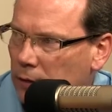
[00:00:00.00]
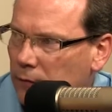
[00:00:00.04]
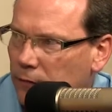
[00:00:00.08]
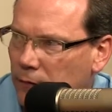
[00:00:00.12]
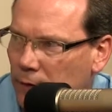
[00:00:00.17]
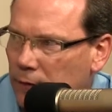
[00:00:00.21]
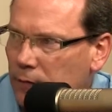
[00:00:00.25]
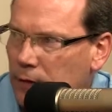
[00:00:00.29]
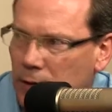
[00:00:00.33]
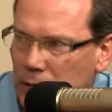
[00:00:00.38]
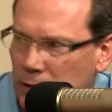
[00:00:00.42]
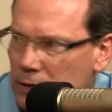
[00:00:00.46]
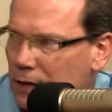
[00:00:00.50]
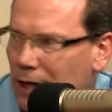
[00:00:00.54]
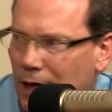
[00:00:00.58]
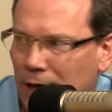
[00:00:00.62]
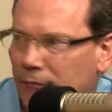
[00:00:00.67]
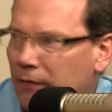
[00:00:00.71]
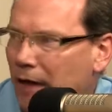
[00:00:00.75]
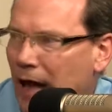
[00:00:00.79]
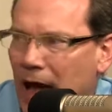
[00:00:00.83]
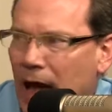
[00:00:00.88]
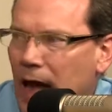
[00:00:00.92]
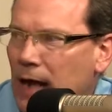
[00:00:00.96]
if everything's kind
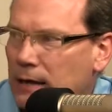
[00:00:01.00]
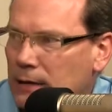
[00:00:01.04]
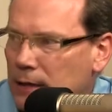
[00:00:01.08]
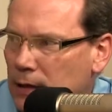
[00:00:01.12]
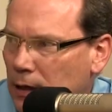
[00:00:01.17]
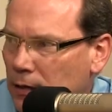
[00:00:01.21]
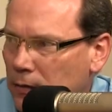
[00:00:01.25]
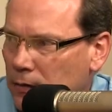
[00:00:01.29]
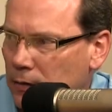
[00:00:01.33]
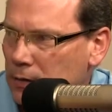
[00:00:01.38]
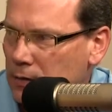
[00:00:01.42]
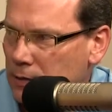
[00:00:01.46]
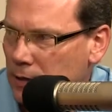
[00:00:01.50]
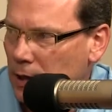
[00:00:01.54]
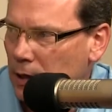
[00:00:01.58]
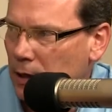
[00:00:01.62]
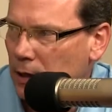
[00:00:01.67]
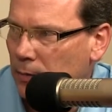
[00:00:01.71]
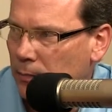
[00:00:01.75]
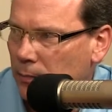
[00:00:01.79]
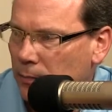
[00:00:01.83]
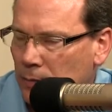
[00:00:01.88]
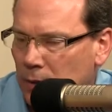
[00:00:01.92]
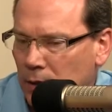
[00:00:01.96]
of acting the
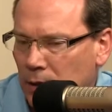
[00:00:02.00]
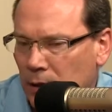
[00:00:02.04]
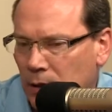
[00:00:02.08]
same,